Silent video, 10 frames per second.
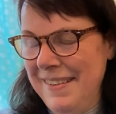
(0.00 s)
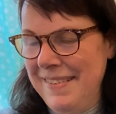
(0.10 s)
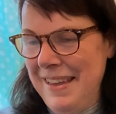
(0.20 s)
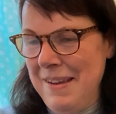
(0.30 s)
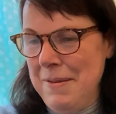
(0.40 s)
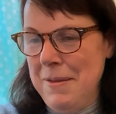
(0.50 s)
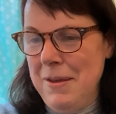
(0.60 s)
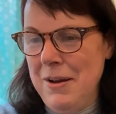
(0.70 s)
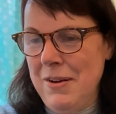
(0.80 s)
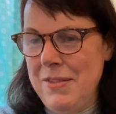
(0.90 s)
So you
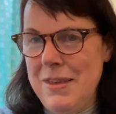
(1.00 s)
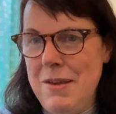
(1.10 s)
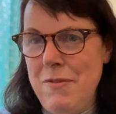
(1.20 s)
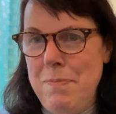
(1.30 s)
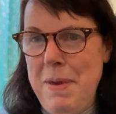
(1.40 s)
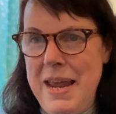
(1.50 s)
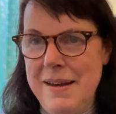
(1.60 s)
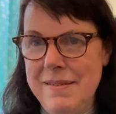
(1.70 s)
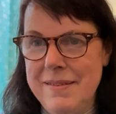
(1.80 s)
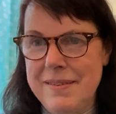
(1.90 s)
can either use
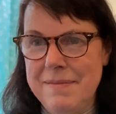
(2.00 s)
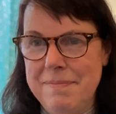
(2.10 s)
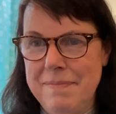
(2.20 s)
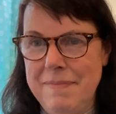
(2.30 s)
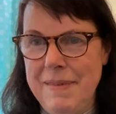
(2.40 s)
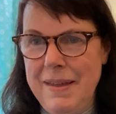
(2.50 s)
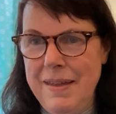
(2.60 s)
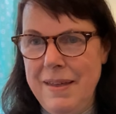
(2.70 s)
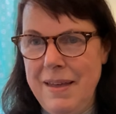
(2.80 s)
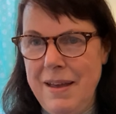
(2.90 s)
pins,
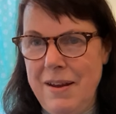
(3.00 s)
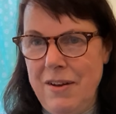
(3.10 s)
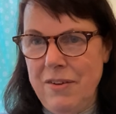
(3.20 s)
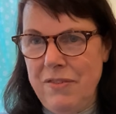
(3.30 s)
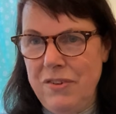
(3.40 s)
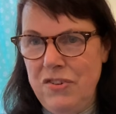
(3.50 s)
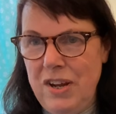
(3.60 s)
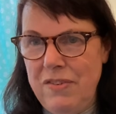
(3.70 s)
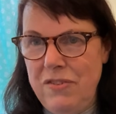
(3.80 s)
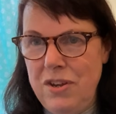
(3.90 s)
and I'd
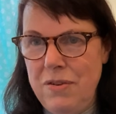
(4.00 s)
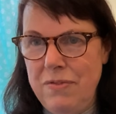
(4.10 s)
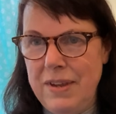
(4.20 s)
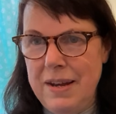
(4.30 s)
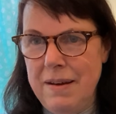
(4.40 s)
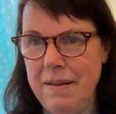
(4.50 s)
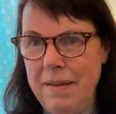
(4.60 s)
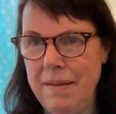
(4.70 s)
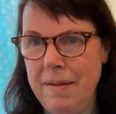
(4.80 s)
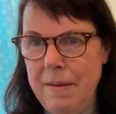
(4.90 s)
suggest using
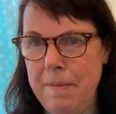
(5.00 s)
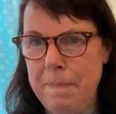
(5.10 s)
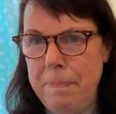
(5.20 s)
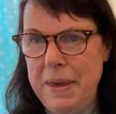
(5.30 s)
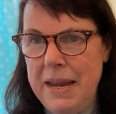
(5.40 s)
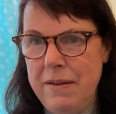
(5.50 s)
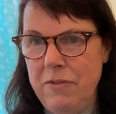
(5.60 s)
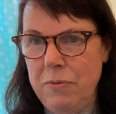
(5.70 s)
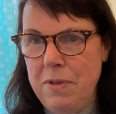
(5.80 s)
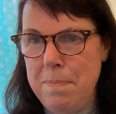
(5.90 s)

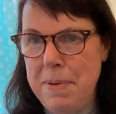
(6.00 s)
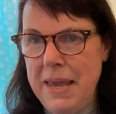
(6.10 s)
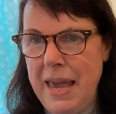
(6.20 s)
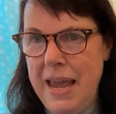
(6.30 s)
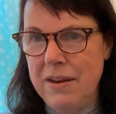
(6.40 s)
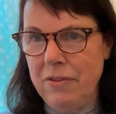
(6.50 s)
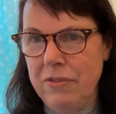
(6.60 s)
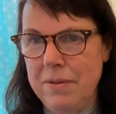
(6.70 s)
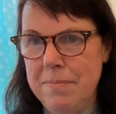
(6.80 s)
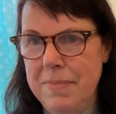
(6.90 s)
pins with a big head on
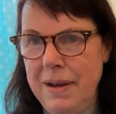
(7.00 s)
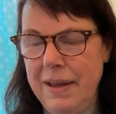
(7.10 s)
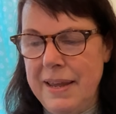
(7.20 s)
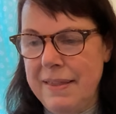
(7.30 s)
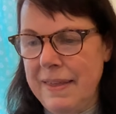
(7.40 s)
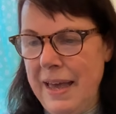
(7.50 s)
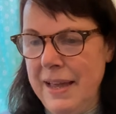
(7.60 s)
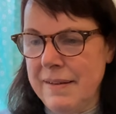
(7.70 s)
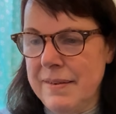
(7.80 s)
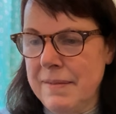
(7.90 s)
them like
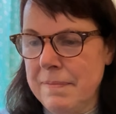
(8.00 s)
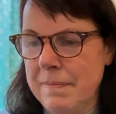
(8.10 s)
that.